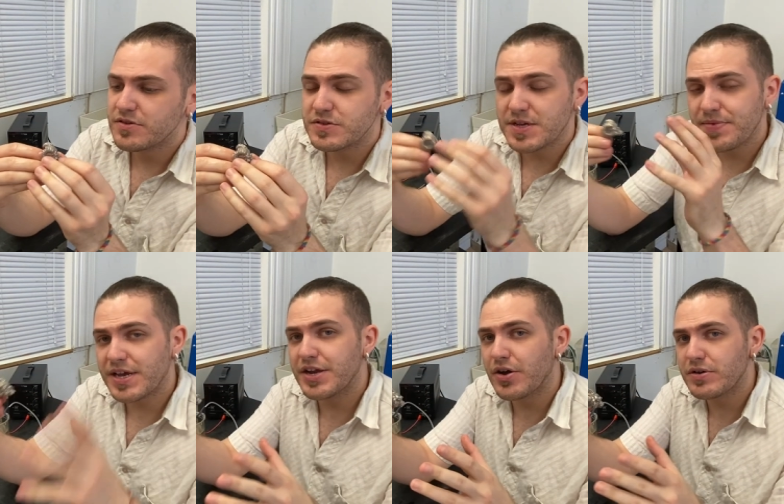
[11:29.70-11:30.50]
so
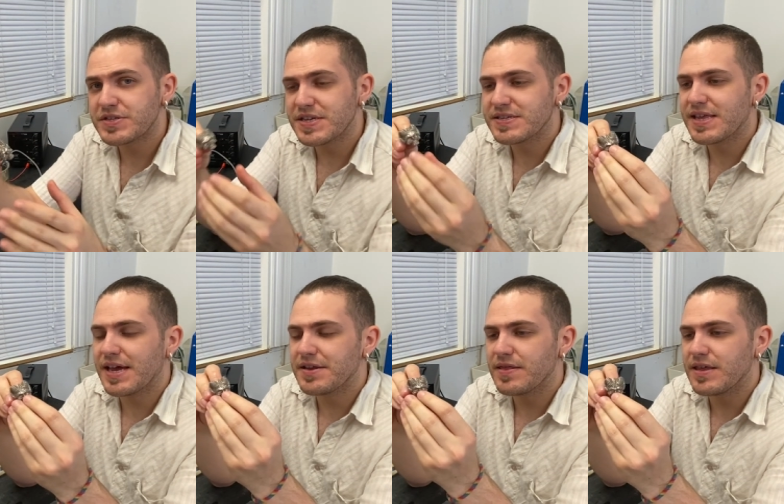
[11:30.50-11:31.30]
something I noticed is
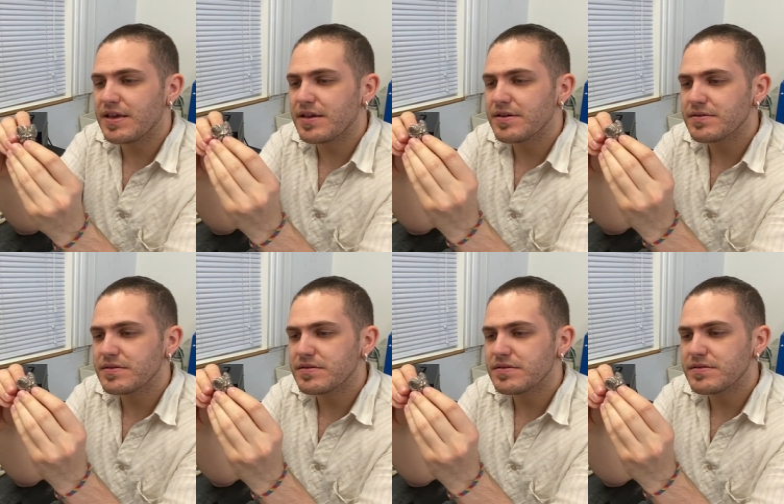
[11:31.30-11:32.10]
that the
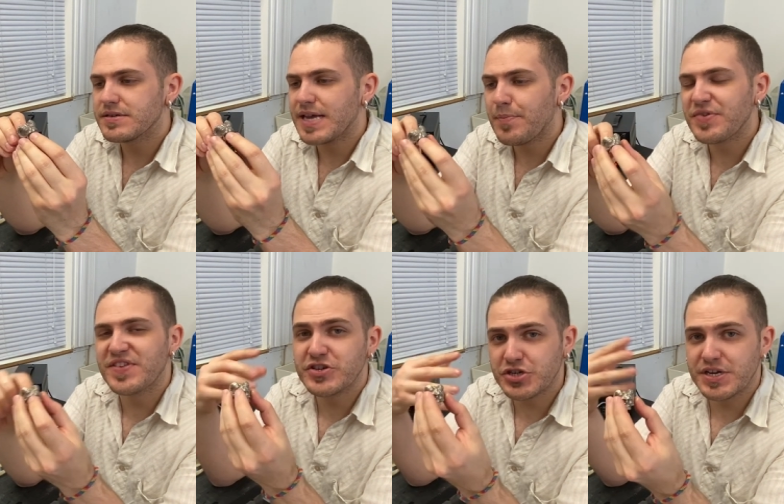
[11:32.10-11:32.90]

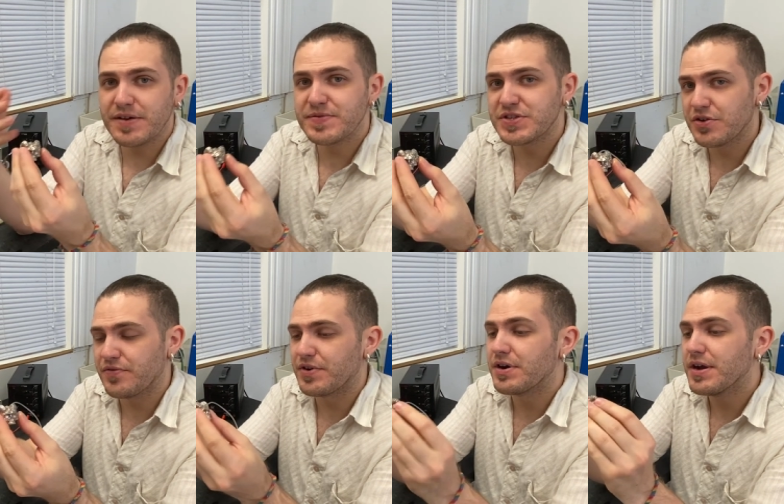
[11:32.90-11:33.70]
deposition of
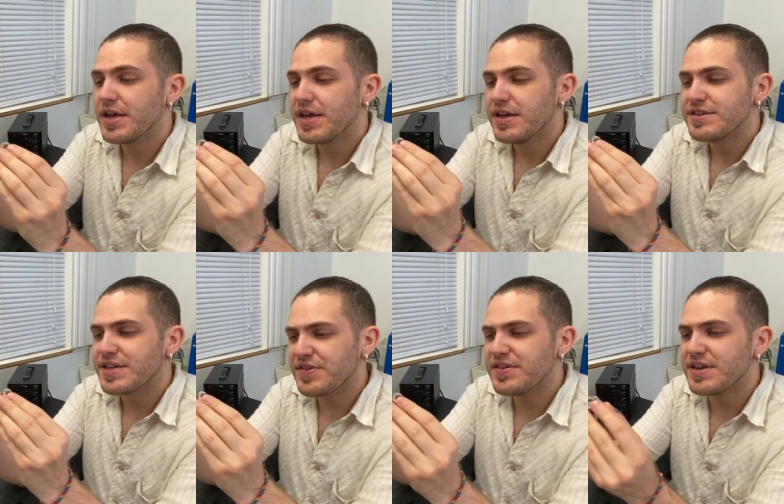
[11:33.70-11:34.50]
silver
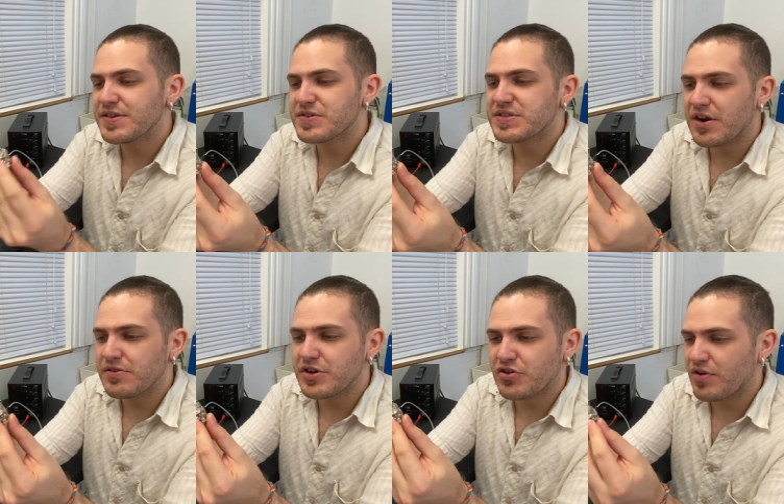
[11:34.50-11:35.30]
doesn't
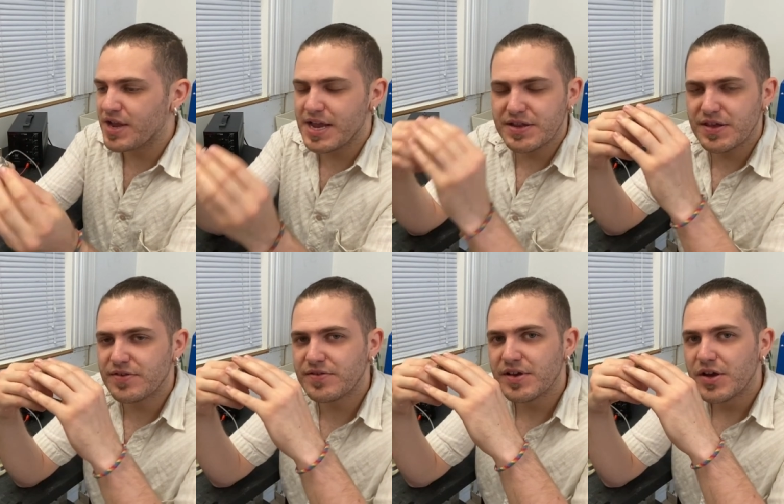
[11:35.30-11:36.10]
necessarily create
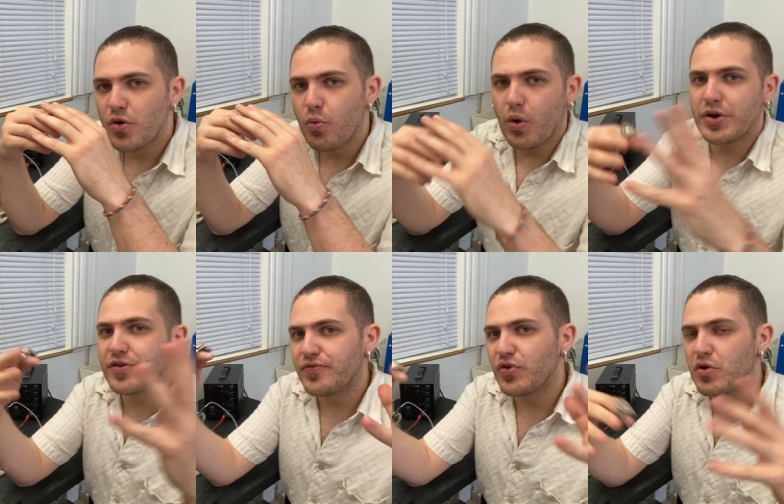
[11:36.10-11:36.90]
this
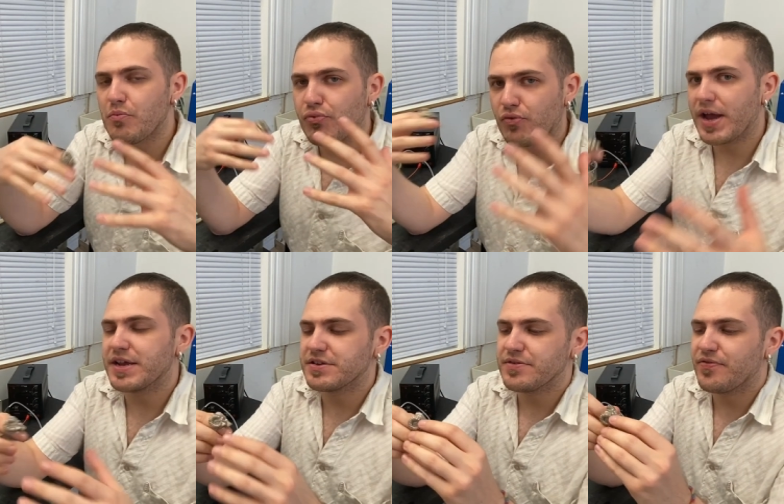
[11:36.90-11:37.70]
wonderful
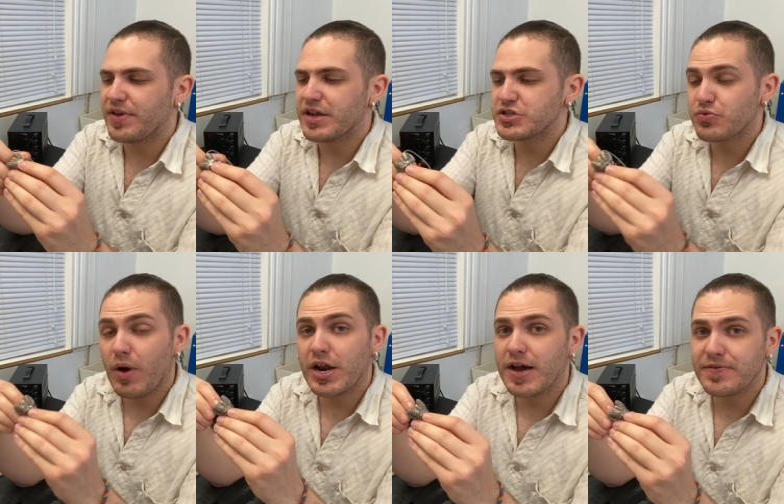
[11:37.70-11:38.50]
bright finish
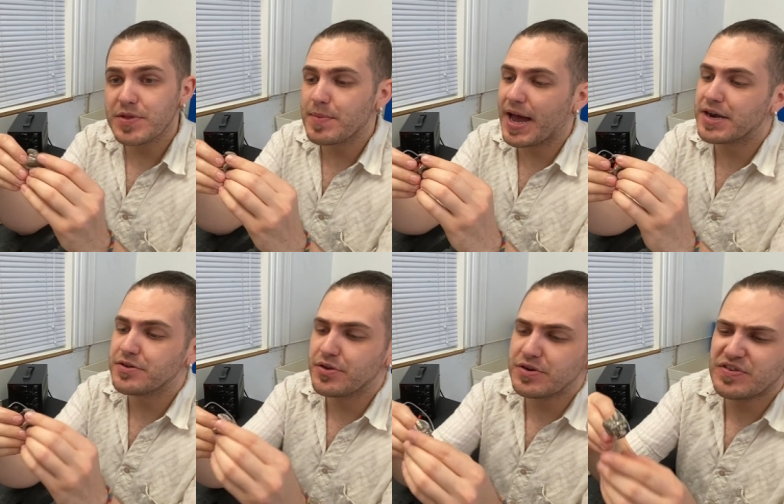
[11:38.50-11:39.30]
right off the bat.
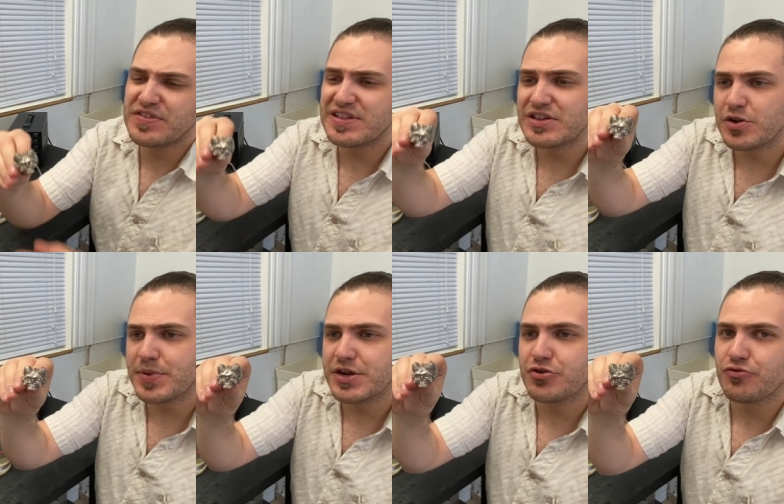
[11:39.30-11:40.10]
You'll notice it's a little
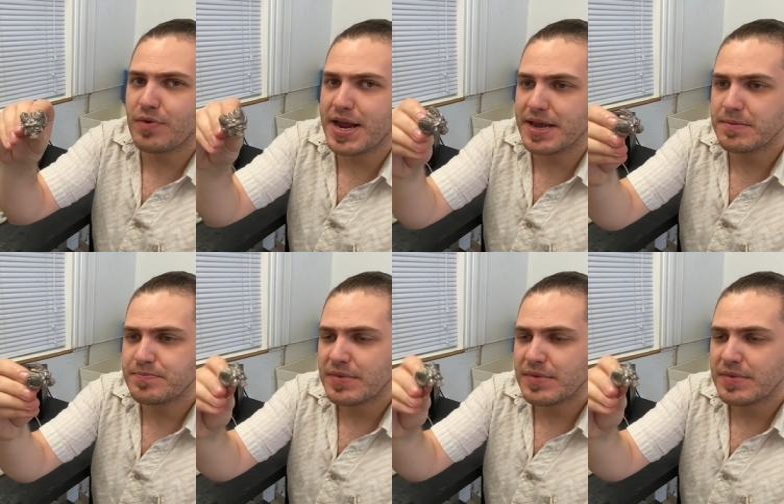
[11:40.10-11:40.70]
bit gray.